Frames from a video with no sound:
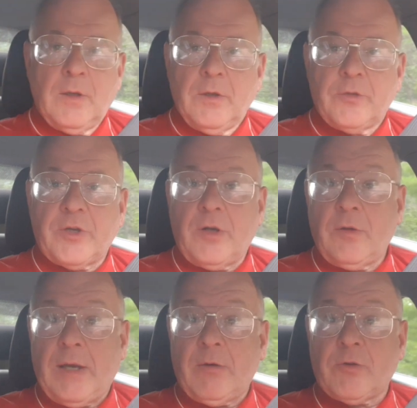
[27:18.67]
So
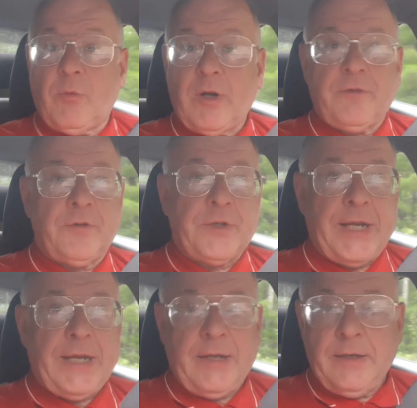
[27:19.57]
that was a wonderful
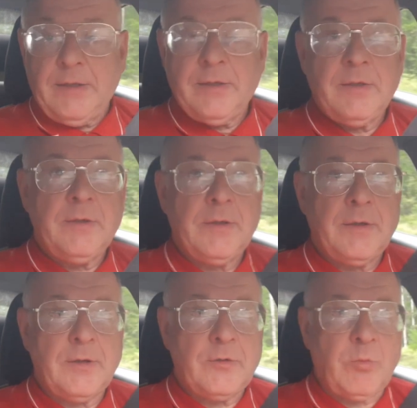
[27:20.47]
day.
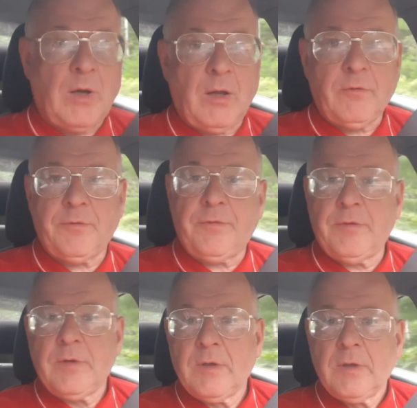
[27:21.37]

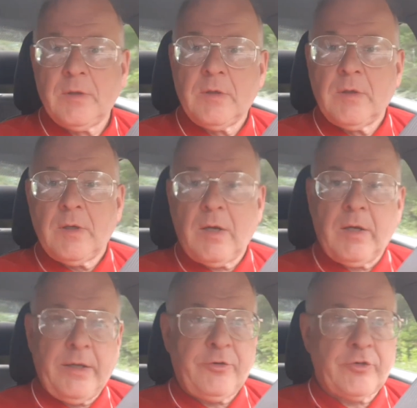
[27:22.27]

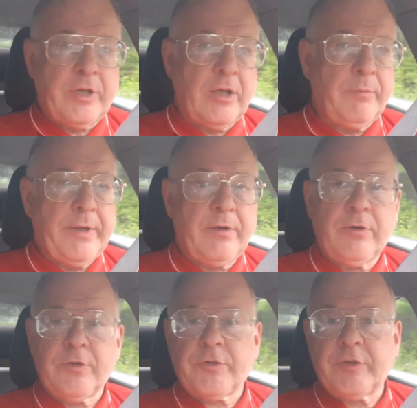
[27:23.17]
12-ish
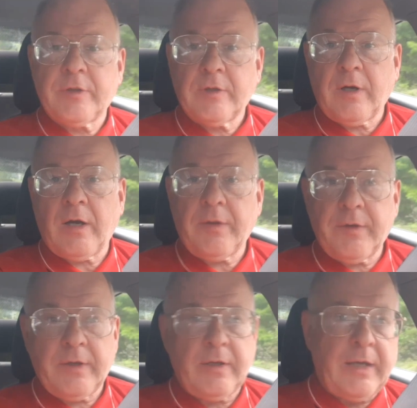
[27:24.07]
kilometers on
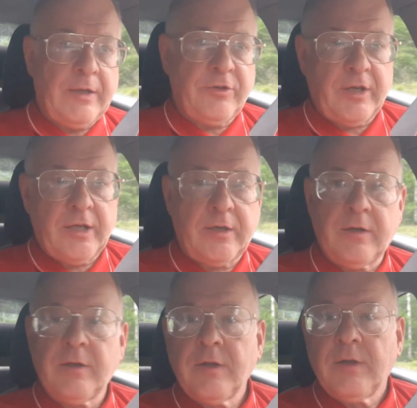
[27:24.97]
the
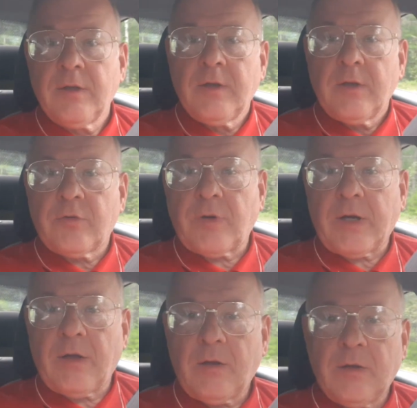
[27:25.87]
Etienne
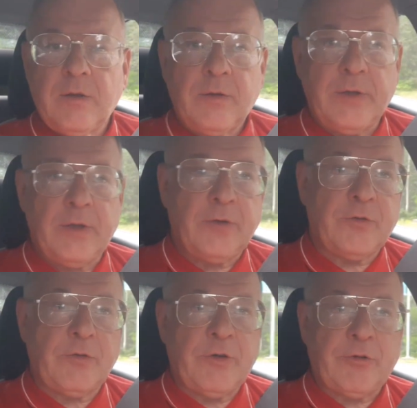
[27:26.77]
trail, the
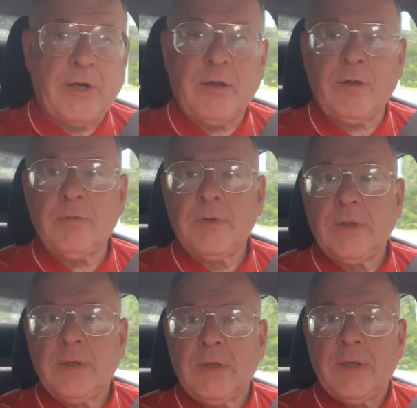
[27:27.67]
history trail,
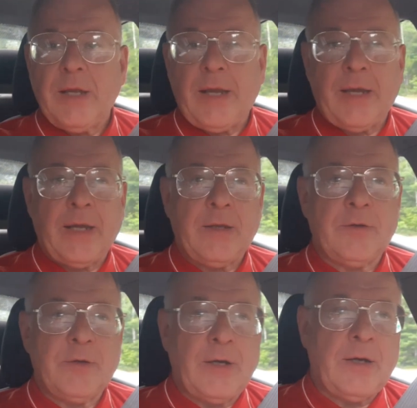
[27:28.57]

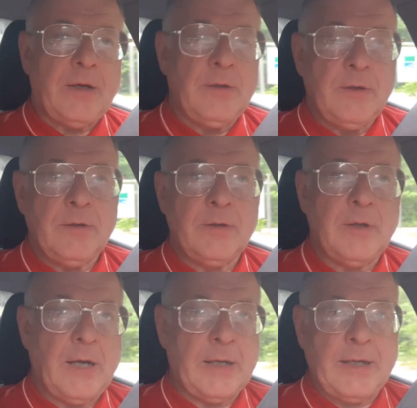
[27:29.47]
and
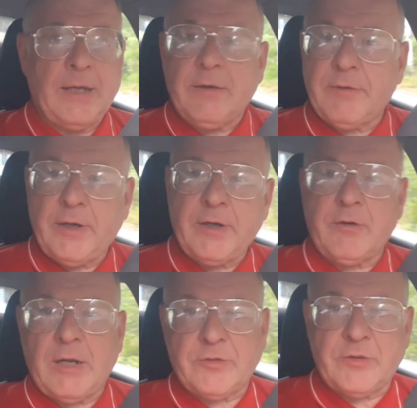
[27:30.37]
again a very
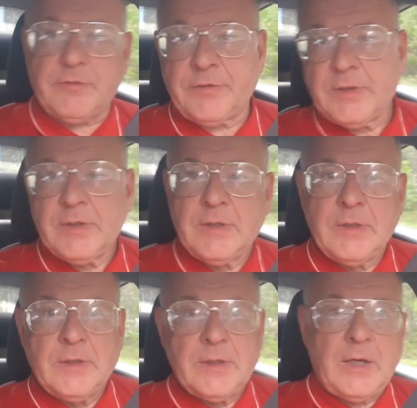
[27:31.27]
aggressive
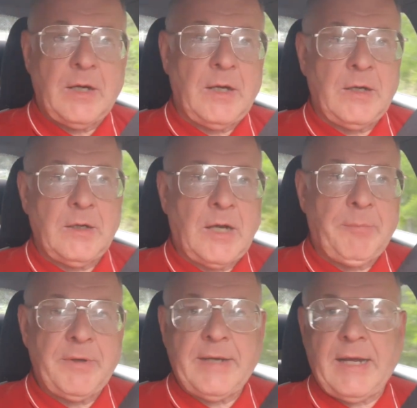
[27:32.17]
up
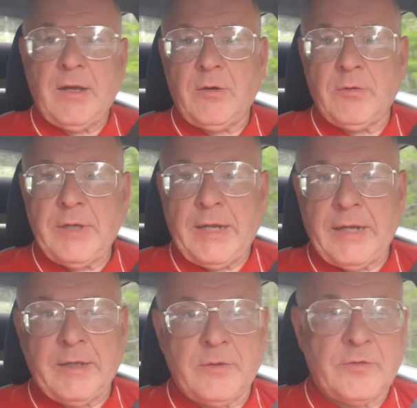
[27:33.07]
and down
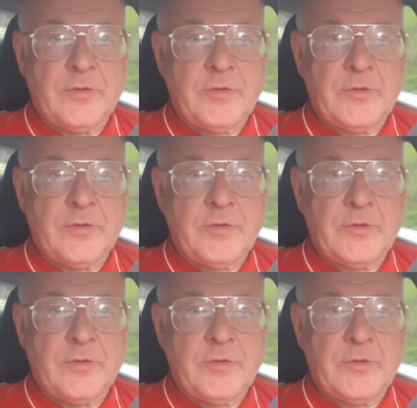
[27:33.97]
and